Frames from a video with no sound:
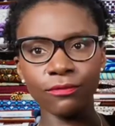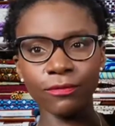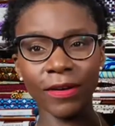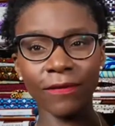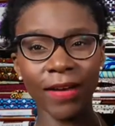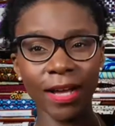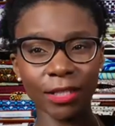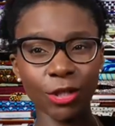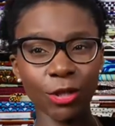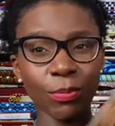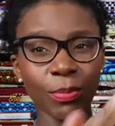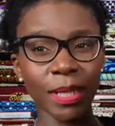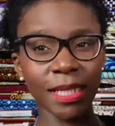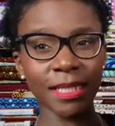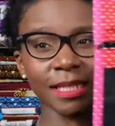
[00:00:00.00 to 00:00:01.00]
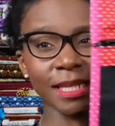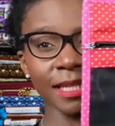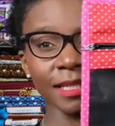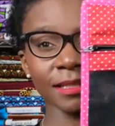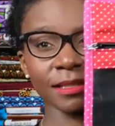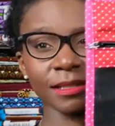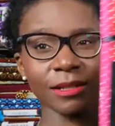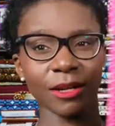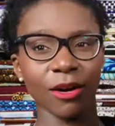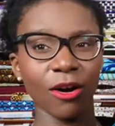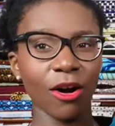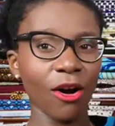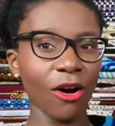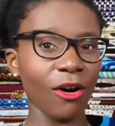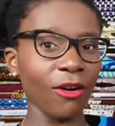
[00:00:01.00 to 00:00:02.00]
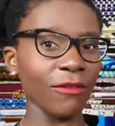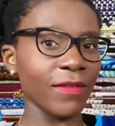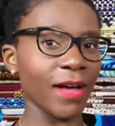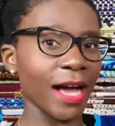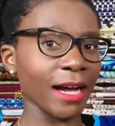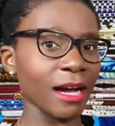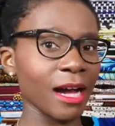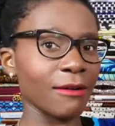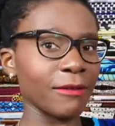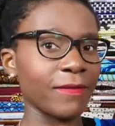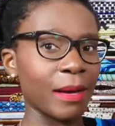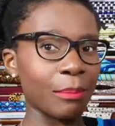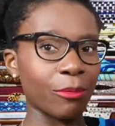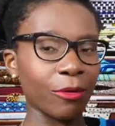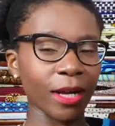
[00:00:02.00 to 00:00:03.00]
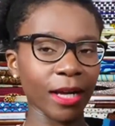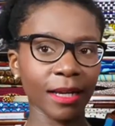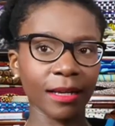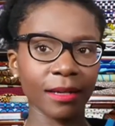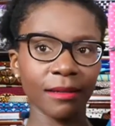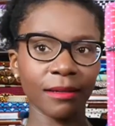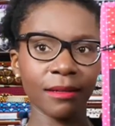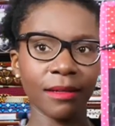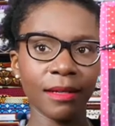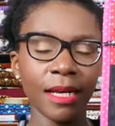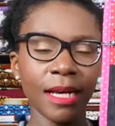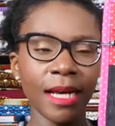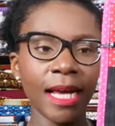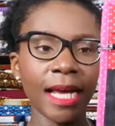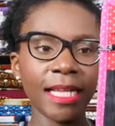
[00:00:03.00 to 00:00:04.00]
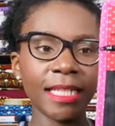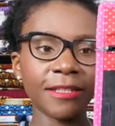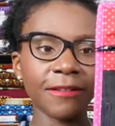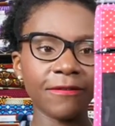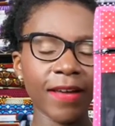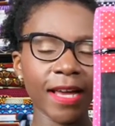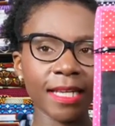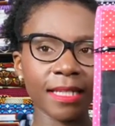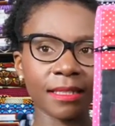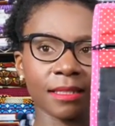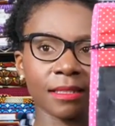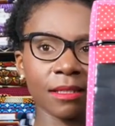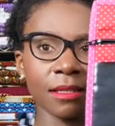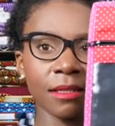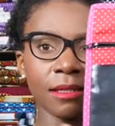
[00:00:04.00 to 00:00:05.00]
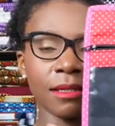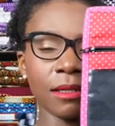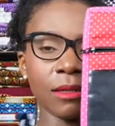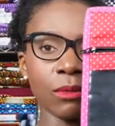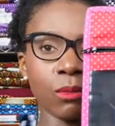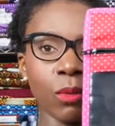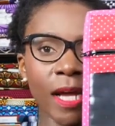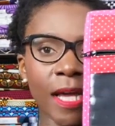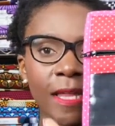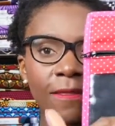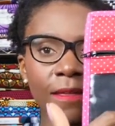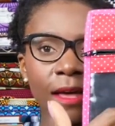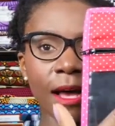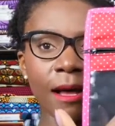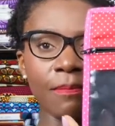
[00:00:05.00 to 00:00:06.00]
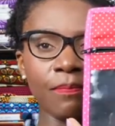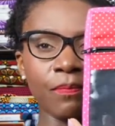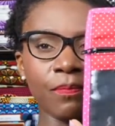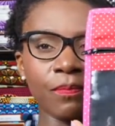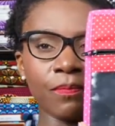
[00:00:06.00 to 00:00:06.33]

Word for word: in fact, two pieces of Ankara fabric interfaced with um,